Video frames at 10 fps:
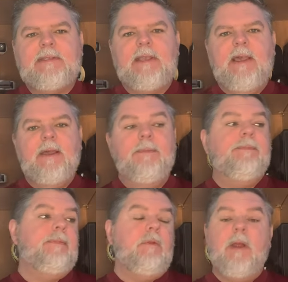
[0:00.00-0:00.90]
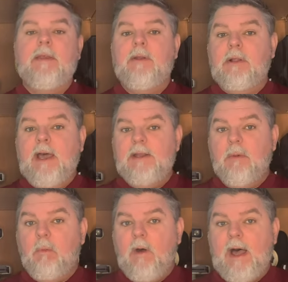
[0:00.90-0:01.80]
right there lined
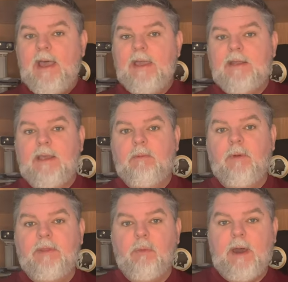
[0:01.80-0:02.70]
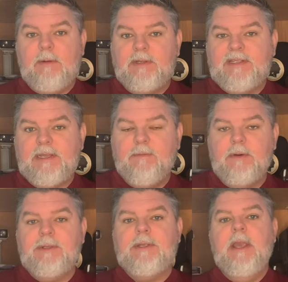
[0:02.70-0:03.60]
up wide with the wide
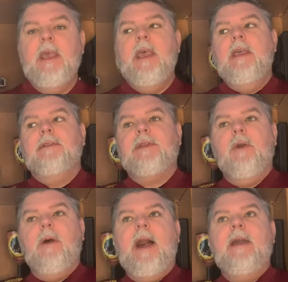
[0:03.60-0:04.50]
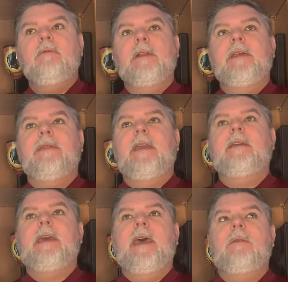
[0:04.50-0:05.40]
receivers. So I really
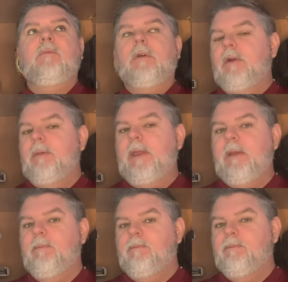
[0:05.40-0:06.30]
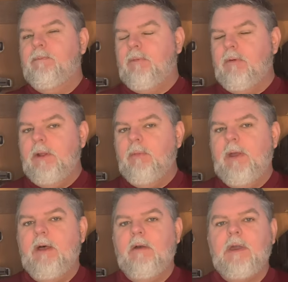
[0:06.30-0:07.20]
think that we're going to be pretty
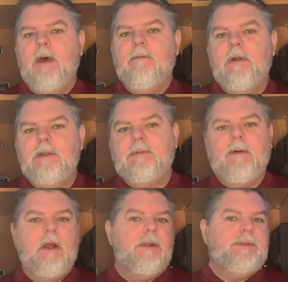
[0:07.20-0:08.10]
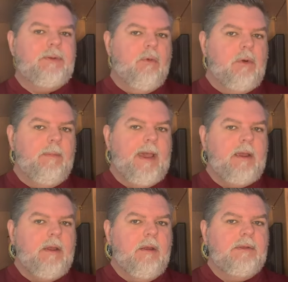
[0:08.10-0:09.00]
well covered as far as the
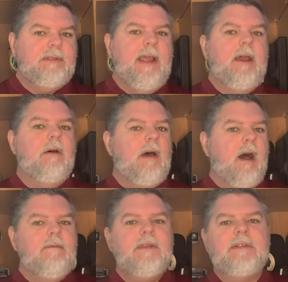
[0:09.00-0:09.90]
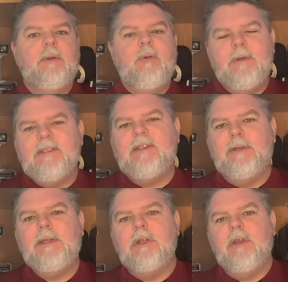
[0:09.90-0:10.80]
cornerback goes. Now, obviously, we still
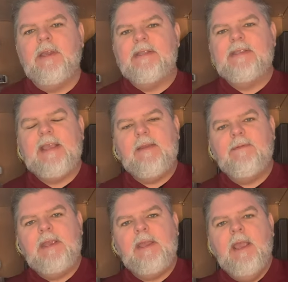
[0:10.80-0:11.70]
need to look at safety,